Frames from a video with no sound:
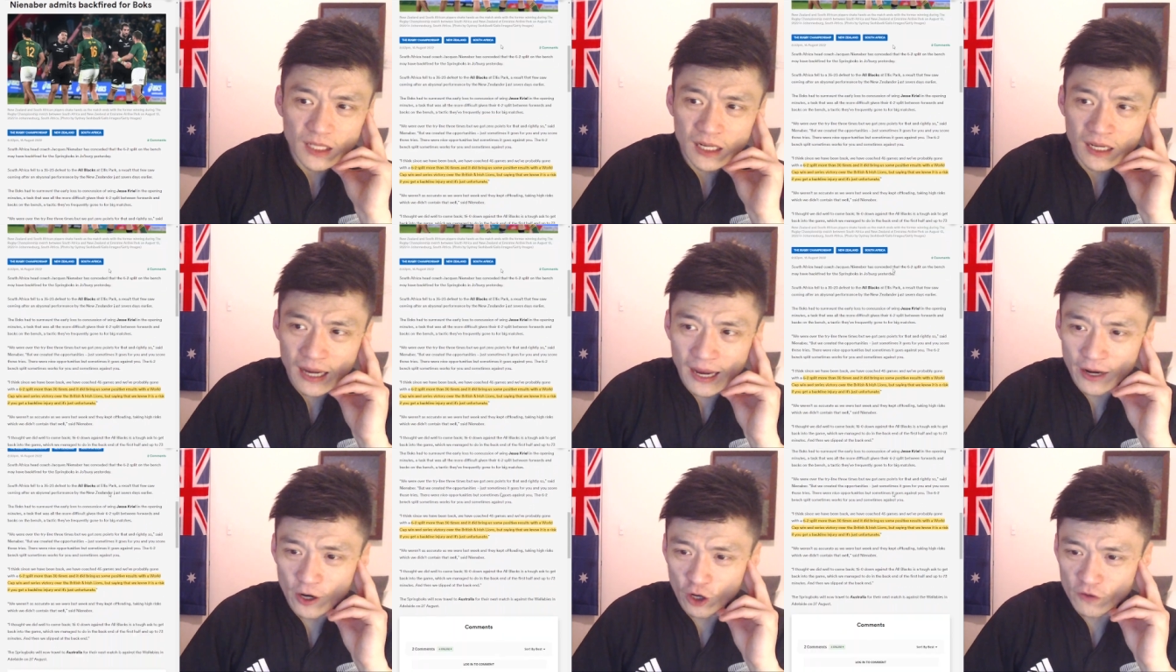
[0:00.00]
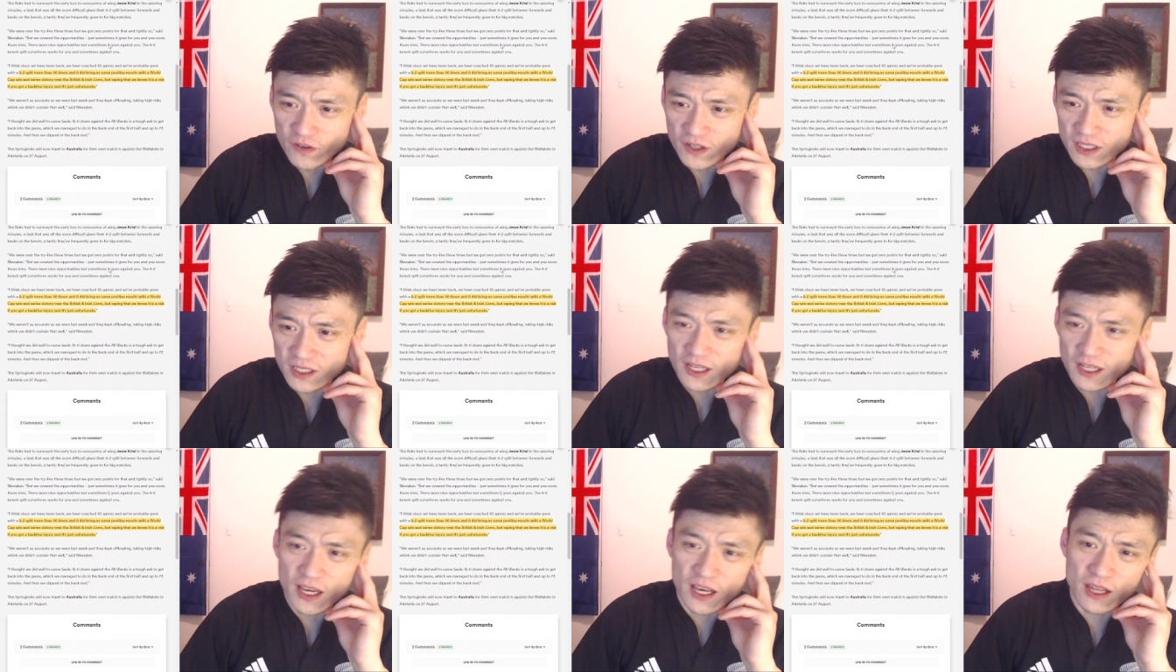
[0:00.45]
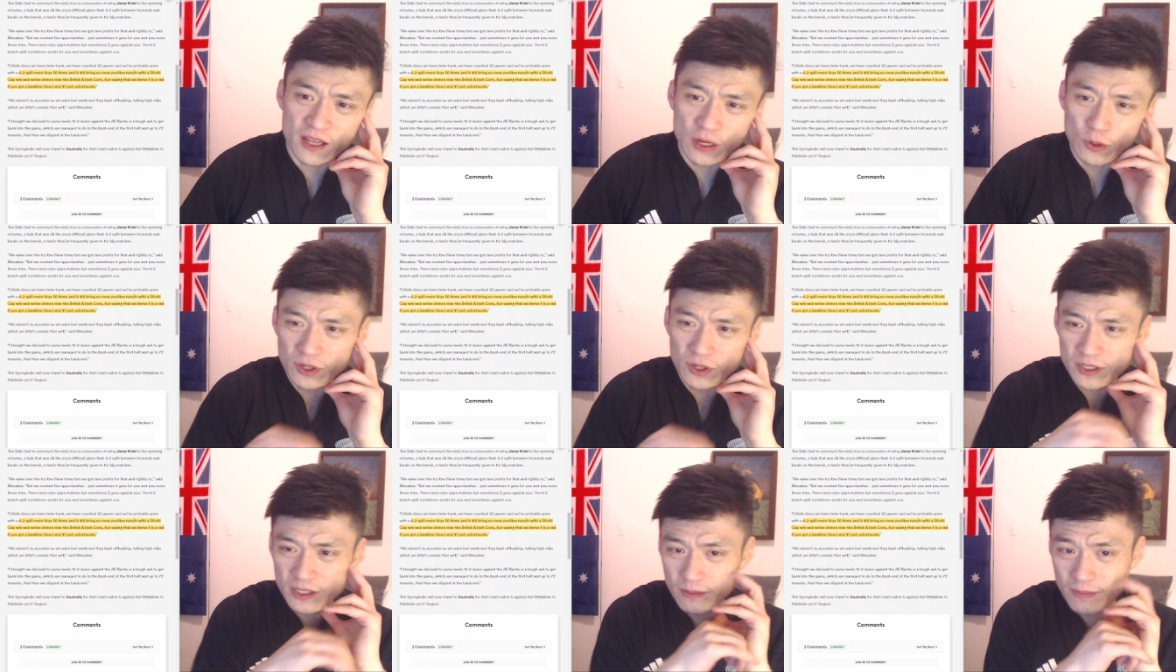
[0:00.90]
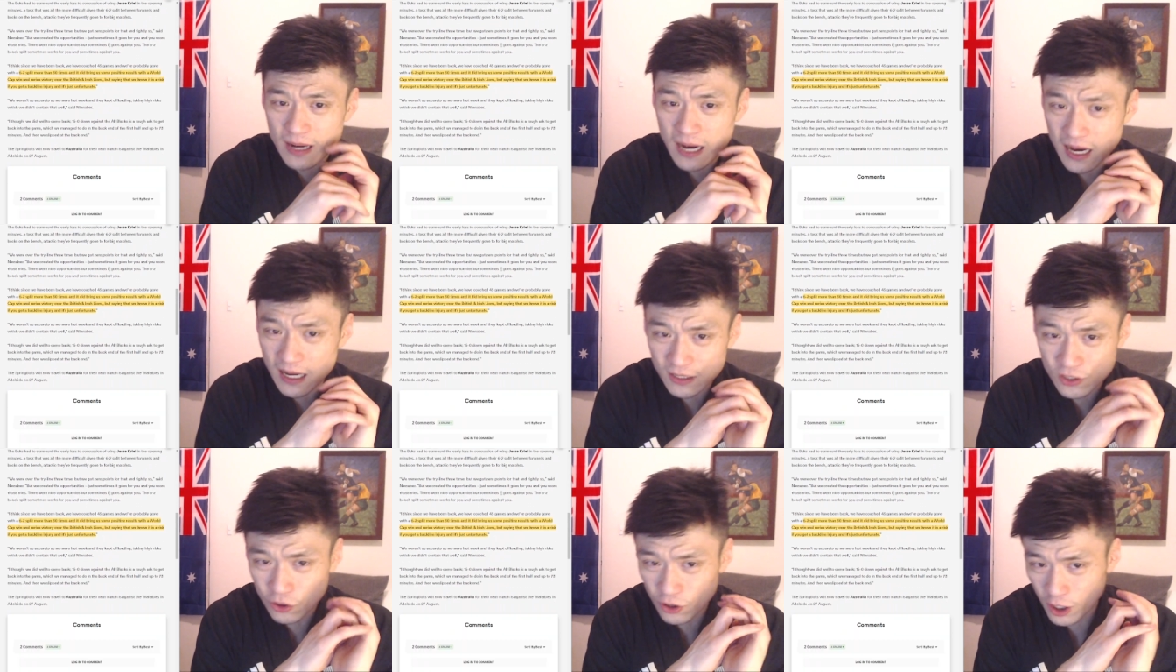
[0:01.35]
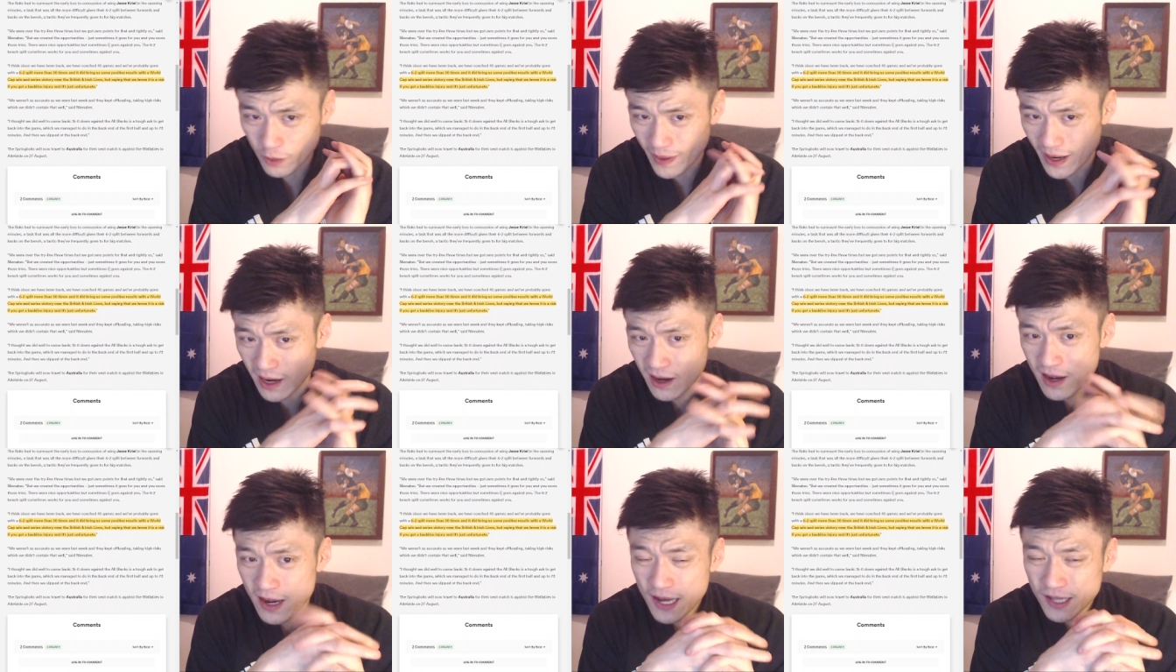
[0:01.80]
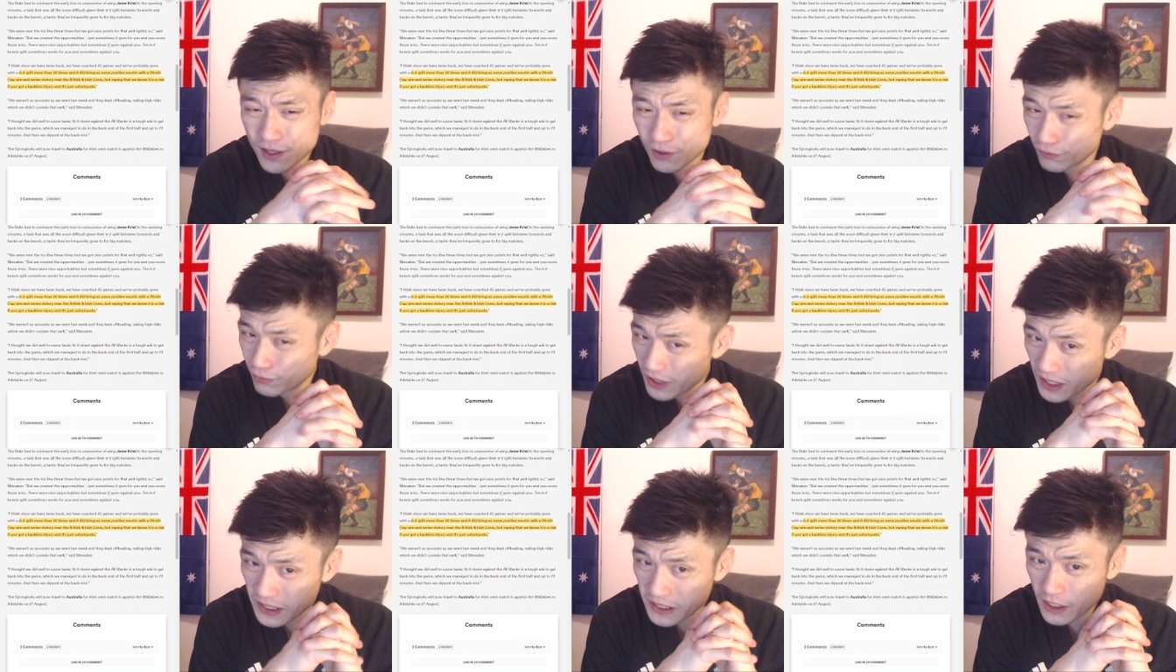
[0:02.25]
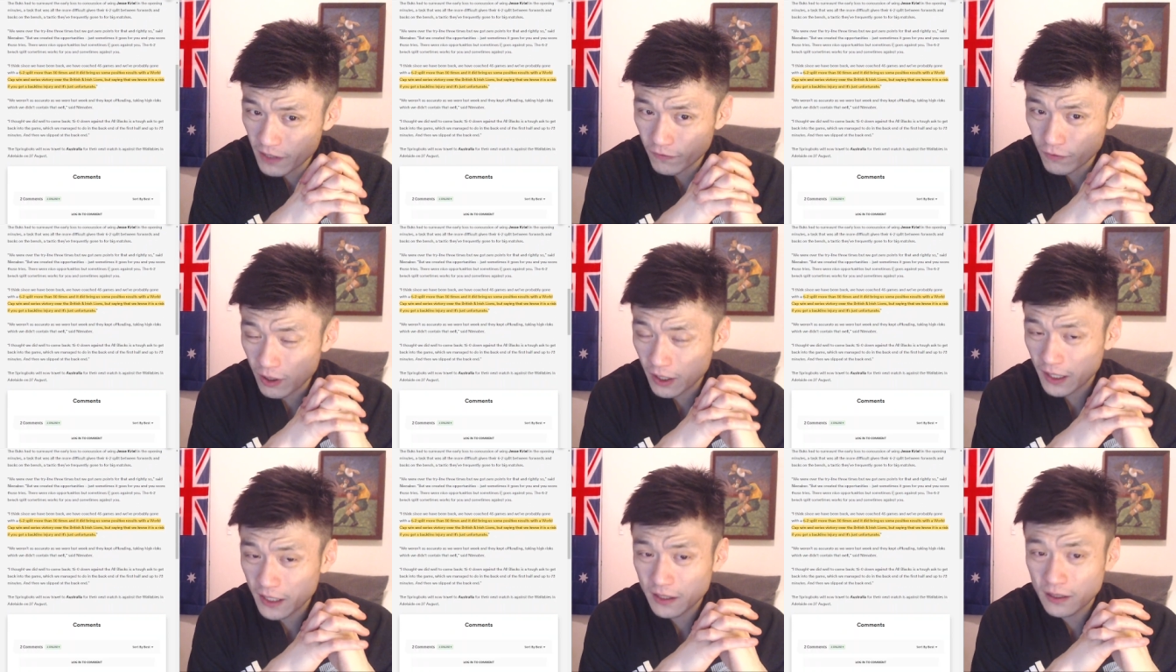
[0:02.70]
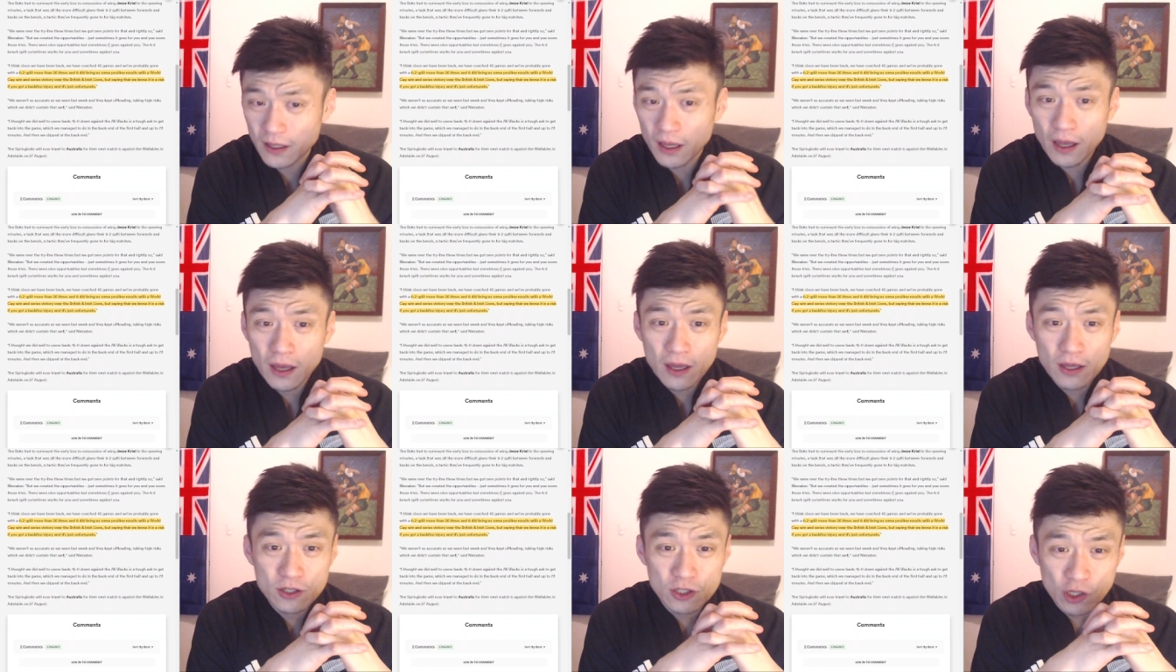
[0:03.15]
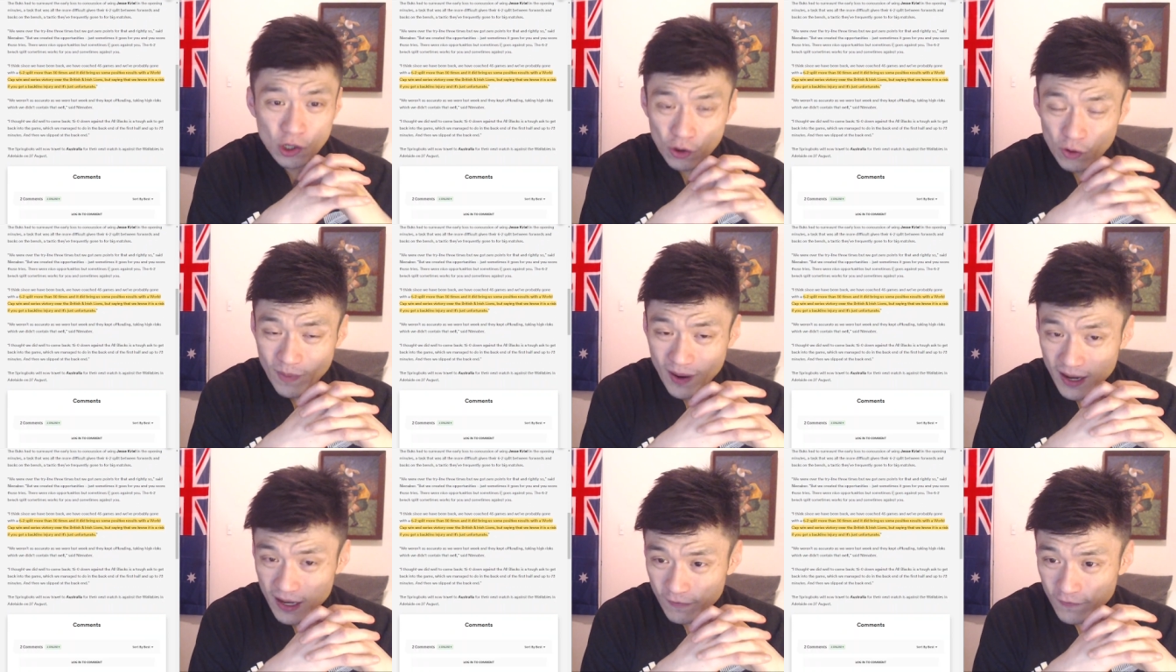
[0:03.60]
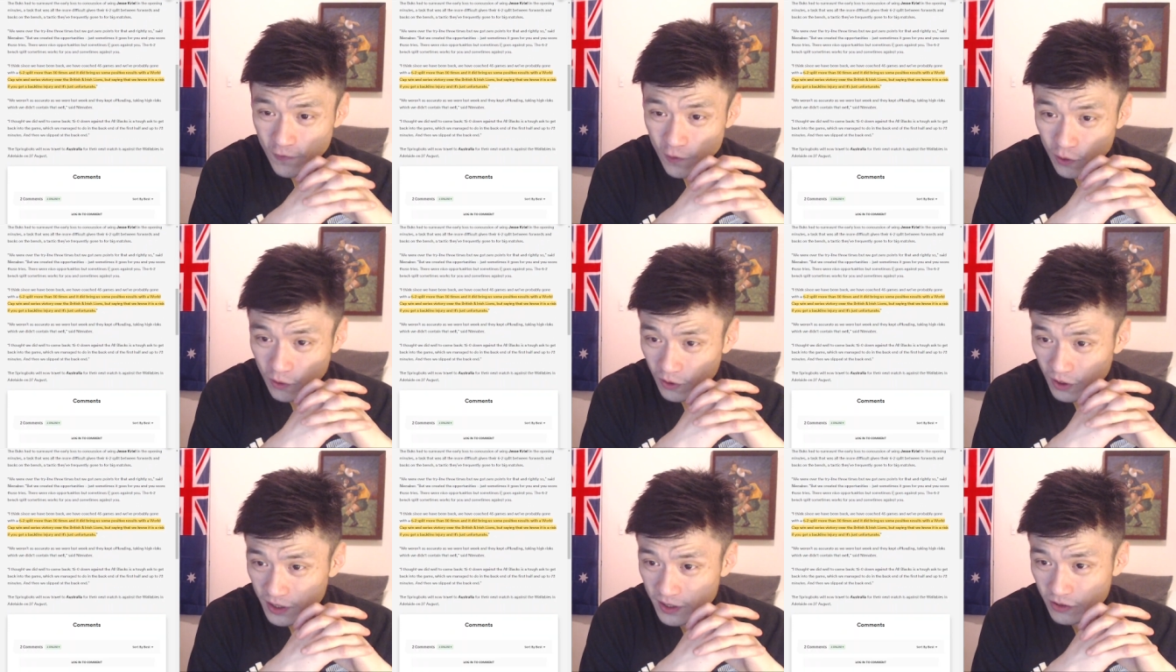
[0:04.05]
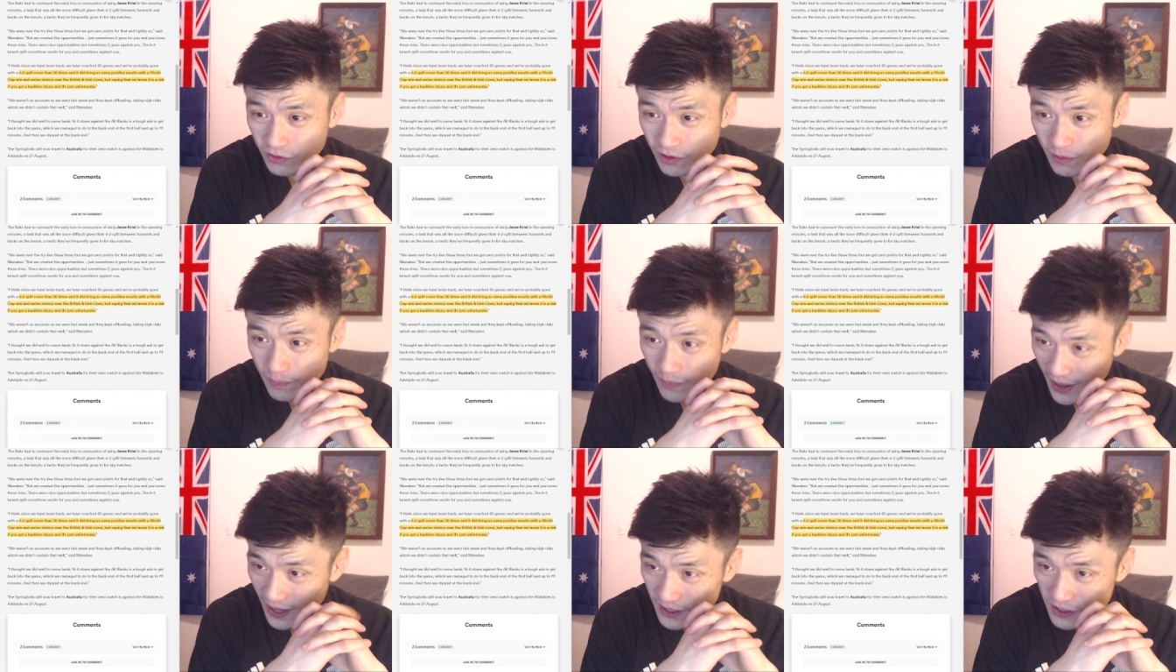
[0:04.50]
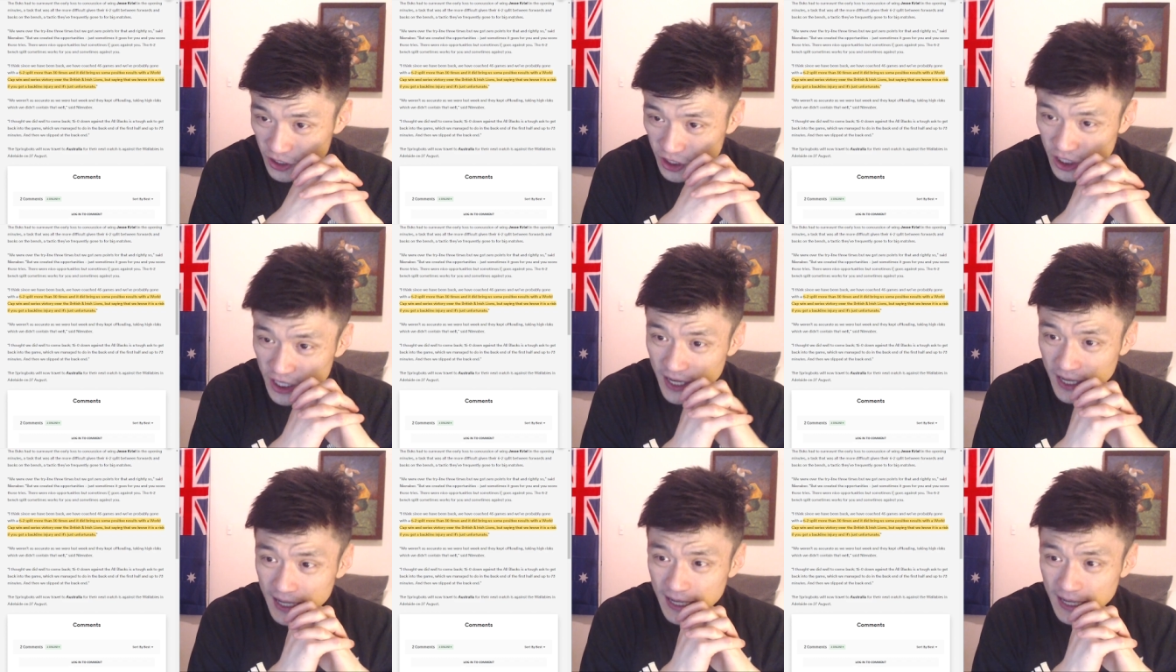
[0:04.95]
And obviously there was some talk about the risk of running too many forwards on the bench,